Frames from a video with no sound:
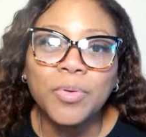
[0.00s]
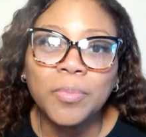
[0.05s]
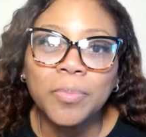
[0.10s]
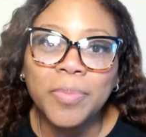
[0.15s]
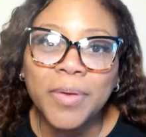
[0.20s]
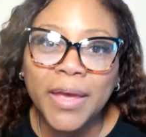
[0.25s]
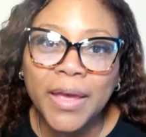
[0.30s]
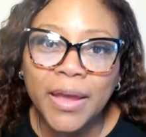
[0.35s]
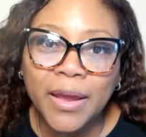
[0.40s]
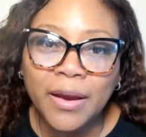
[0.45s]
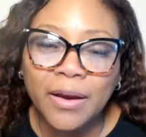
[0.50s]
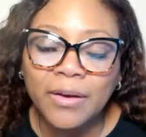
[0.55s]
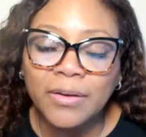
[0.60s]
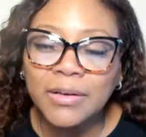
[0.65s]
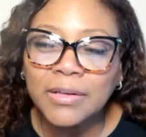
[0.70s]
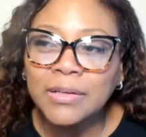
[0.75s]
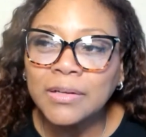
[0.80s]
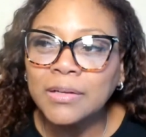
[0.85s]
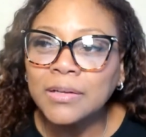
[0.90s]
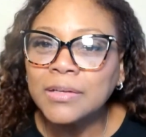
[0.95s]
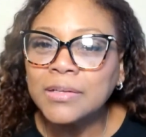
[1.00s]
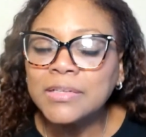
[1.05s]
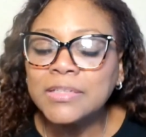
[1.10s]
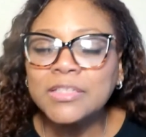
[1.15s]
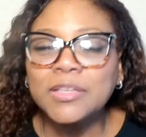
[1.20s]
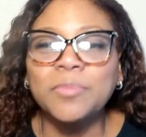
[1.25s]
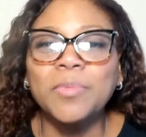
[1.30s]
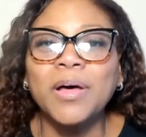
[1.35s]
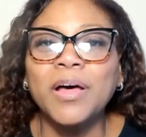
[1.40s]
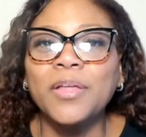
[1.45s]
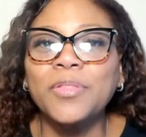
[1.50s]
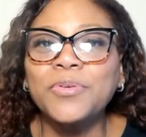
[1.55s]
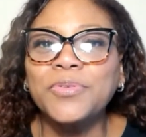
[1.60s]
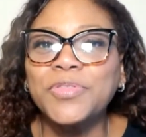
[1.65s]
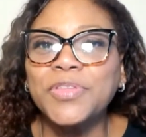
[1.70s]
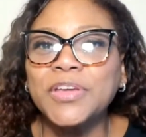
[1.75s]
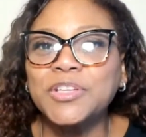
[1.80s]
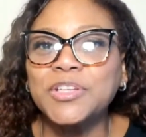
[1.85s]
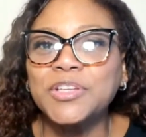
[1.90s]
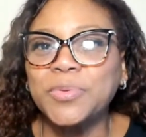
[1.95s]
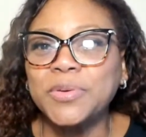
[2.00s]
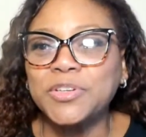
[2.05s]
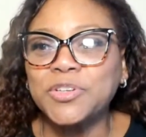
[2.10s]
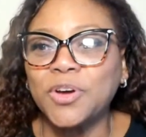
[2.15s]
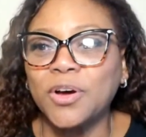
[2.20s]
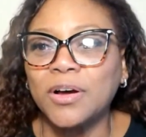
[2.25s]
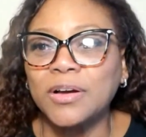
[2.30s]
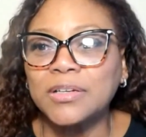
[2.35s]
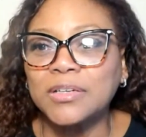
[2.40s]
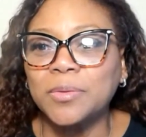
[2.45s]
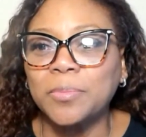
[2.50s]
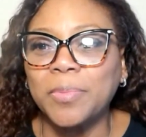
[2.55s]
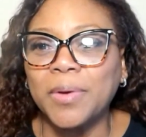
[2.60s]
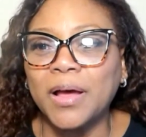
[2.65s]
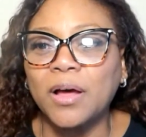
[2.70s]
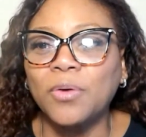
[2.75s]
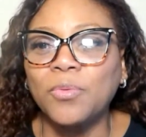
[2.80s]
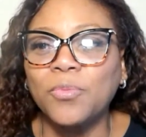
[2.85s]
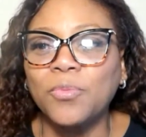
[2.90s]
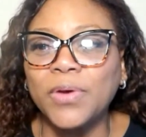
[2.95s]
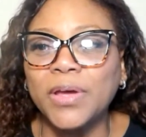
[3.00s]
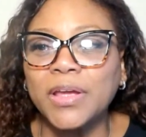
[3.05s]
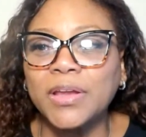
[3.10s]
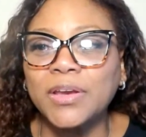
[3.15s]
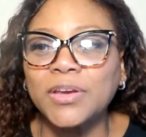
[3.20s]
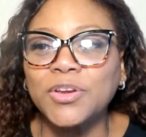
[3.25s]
prepared. Some other things we talked about when